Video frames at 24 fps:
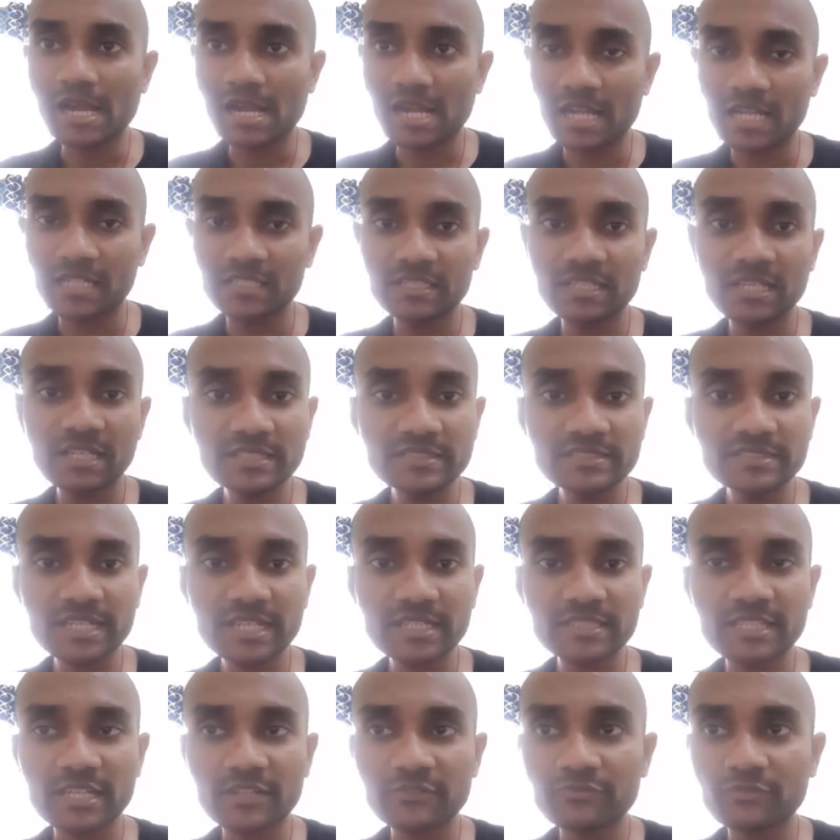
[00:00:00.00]
and
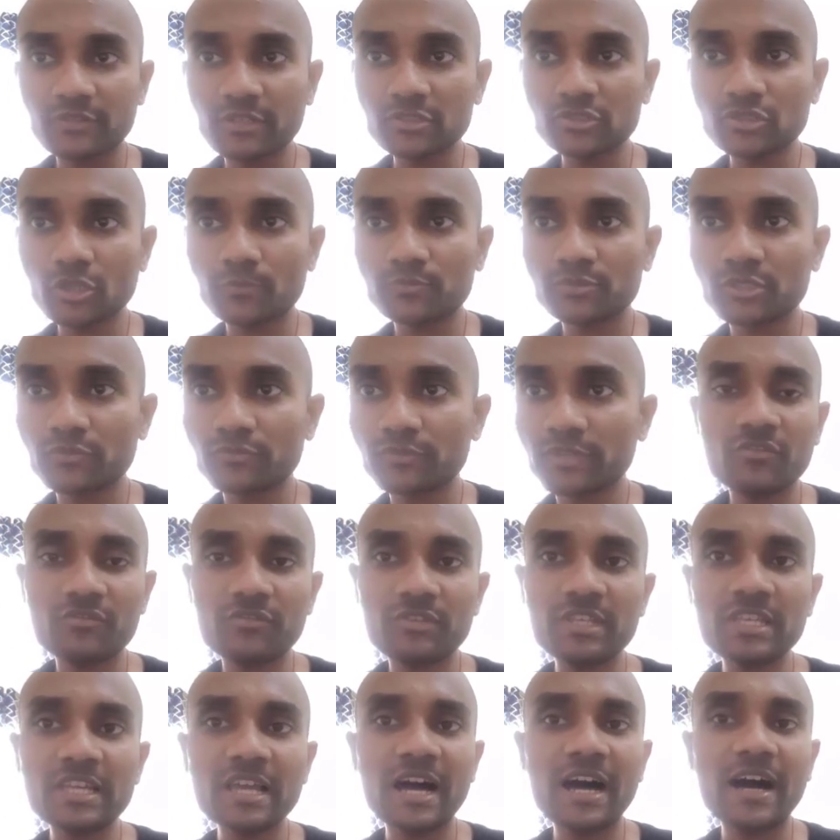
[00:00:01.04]
inside that first option
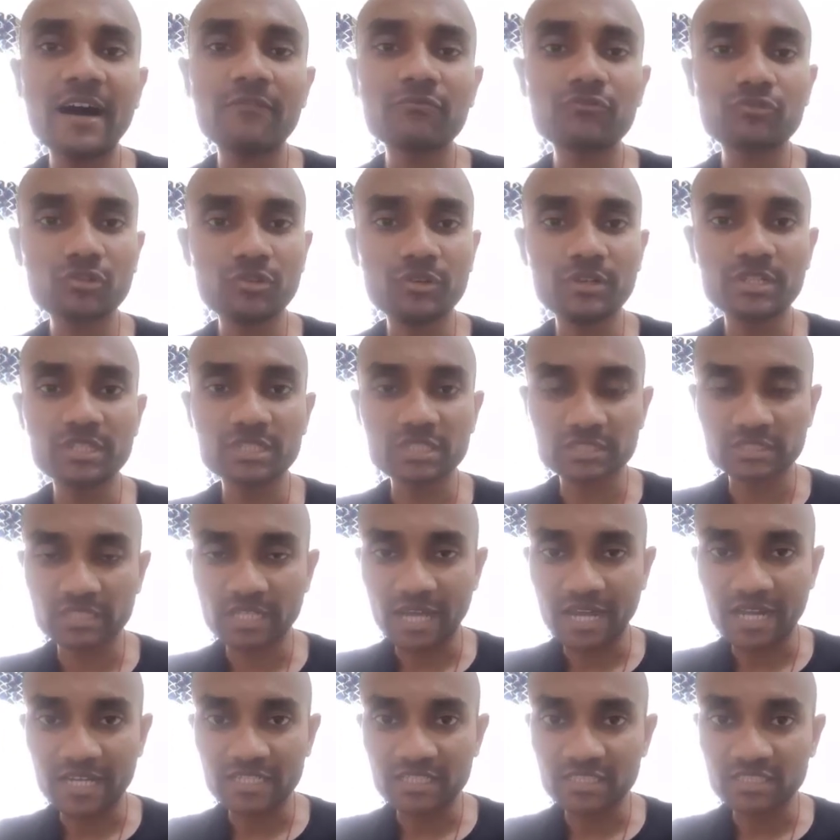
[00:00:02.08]
we have to enter the
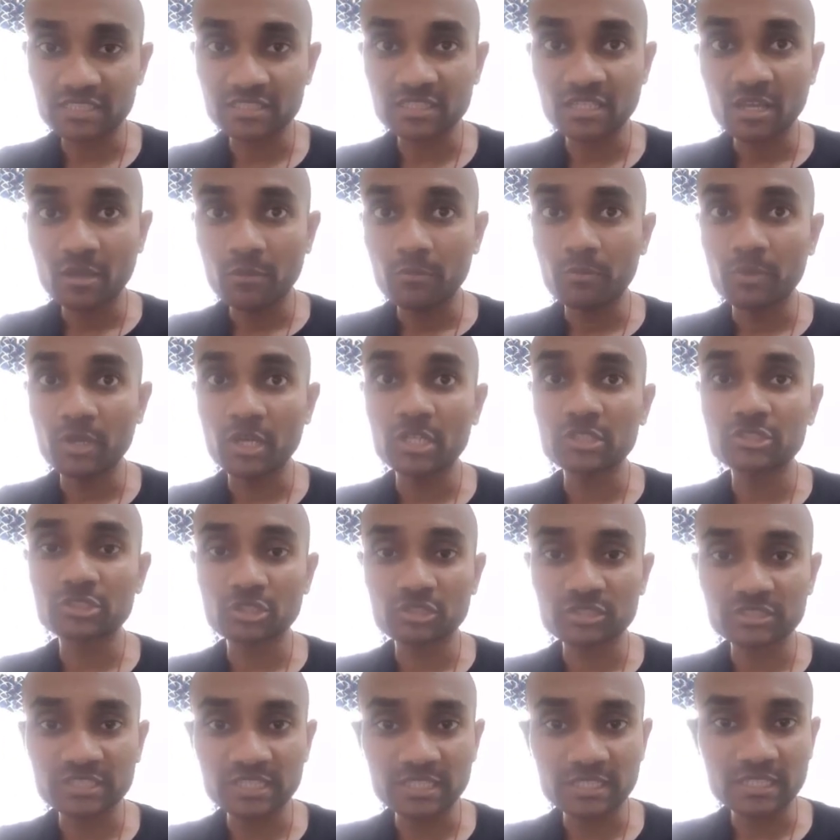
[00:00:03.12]
address based
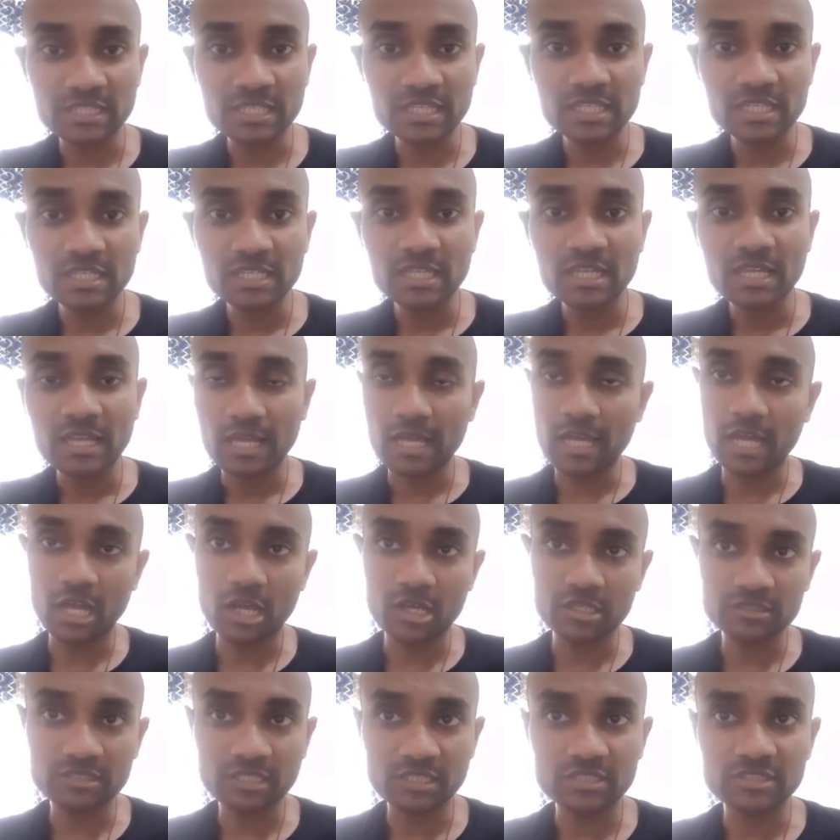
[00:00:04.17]
on city
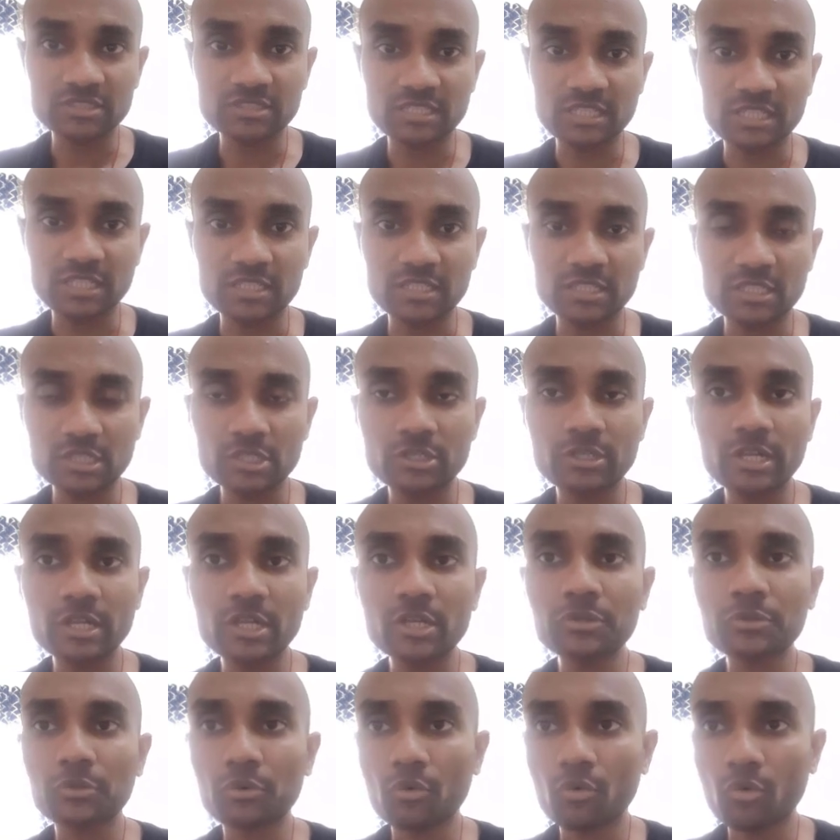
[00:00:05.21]
or the state. You
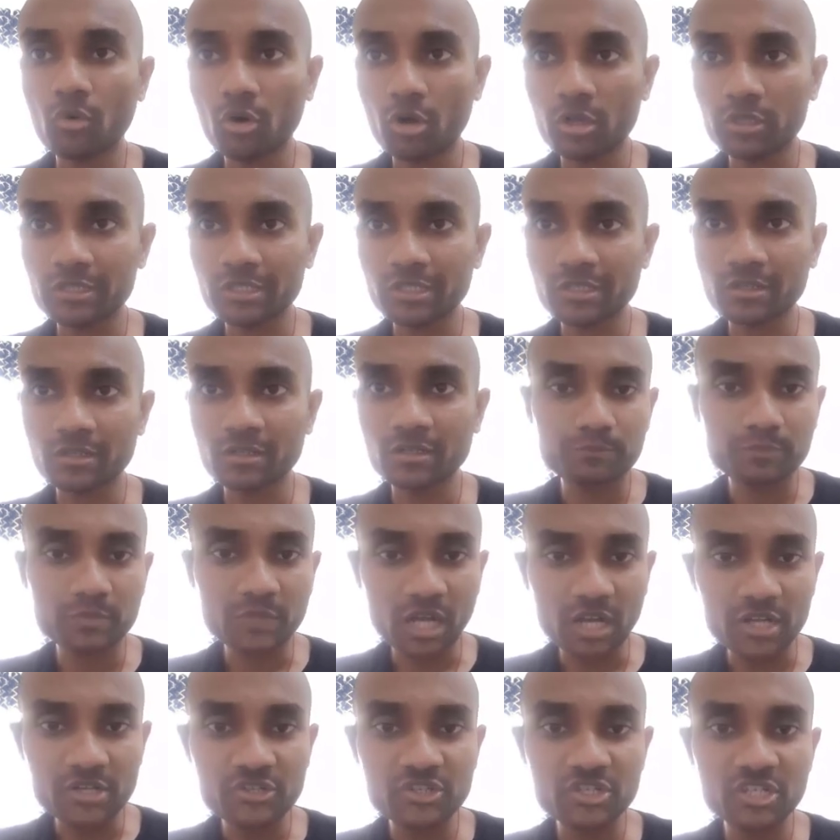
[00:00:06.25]
cannot go on the
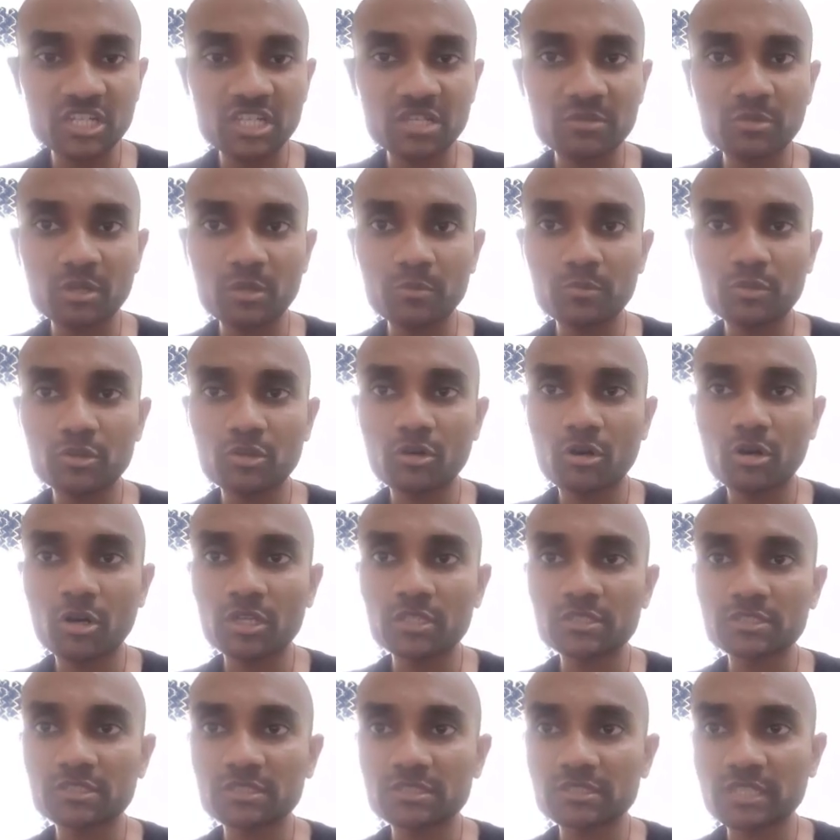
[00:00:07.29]
country label
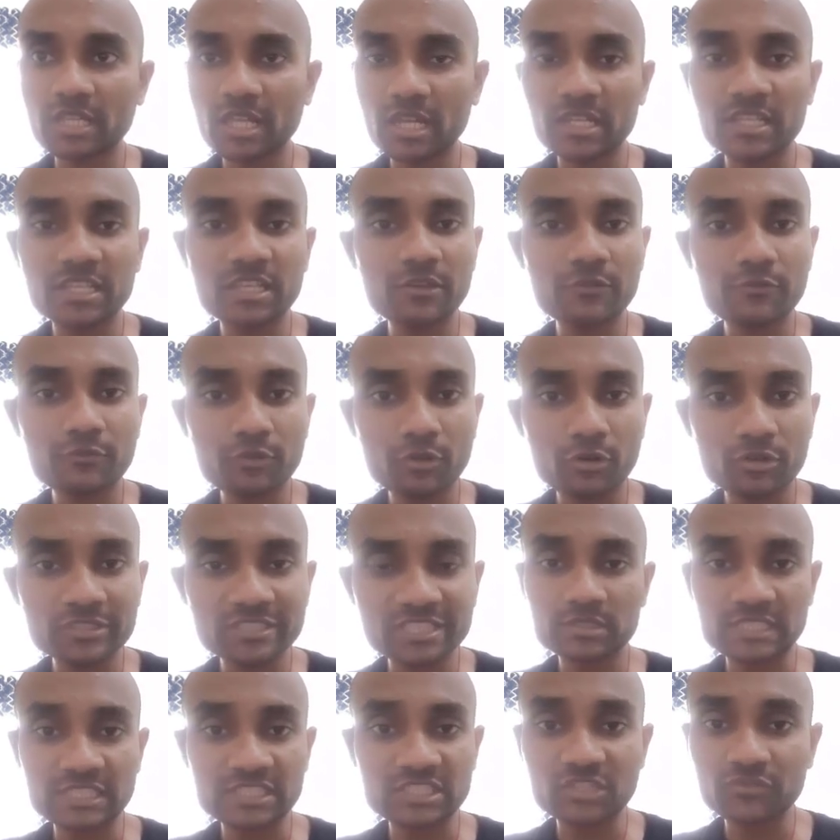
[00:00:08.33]
because they'll give you a
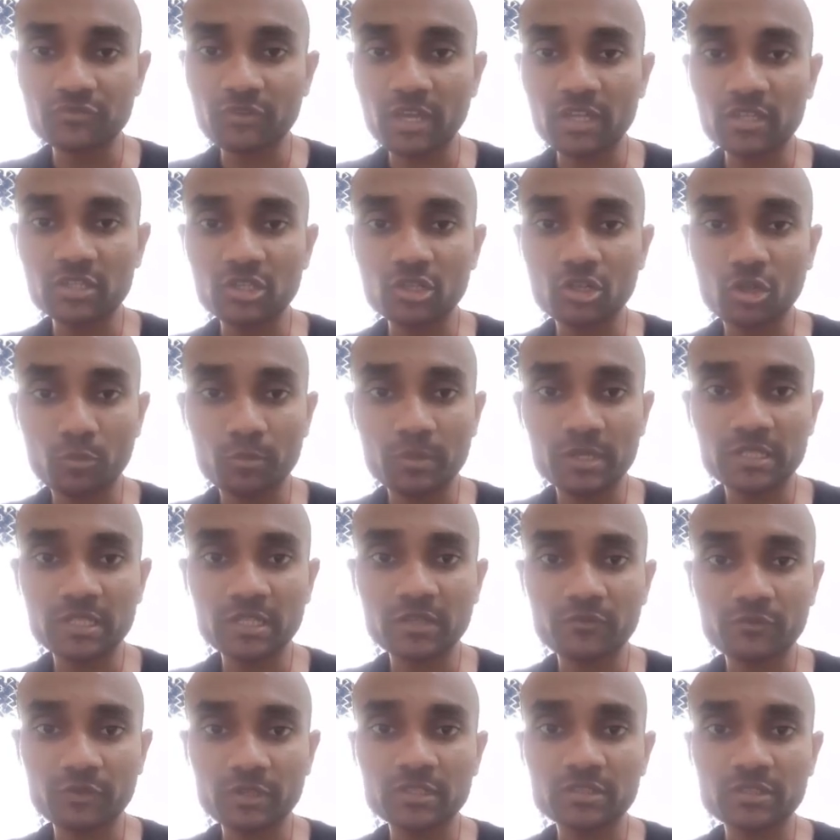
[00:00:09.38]

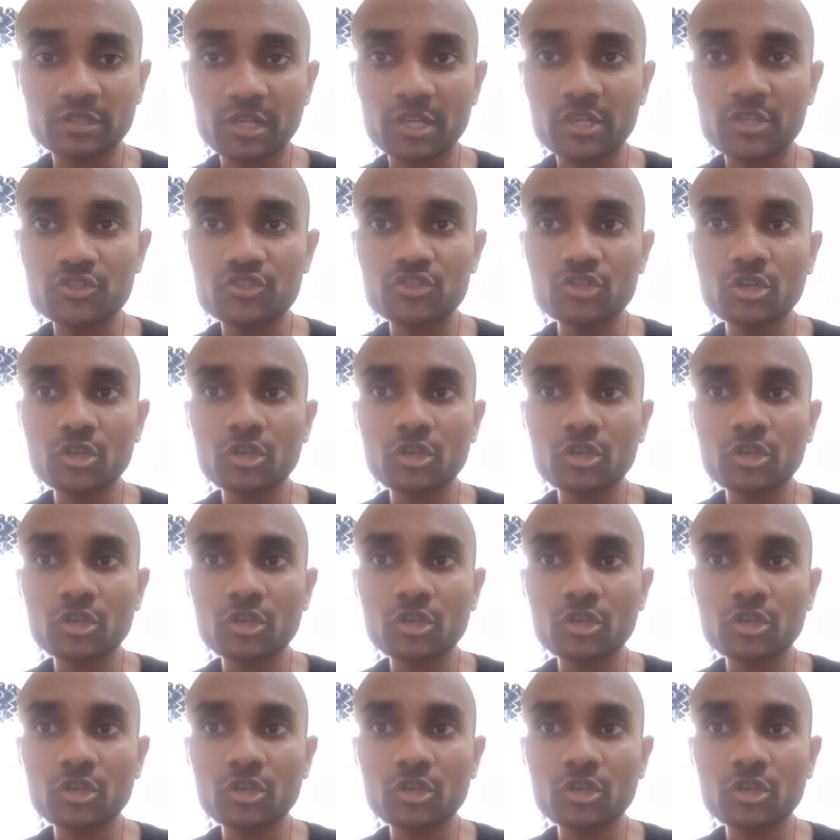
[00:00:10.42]
65-kilometer width range.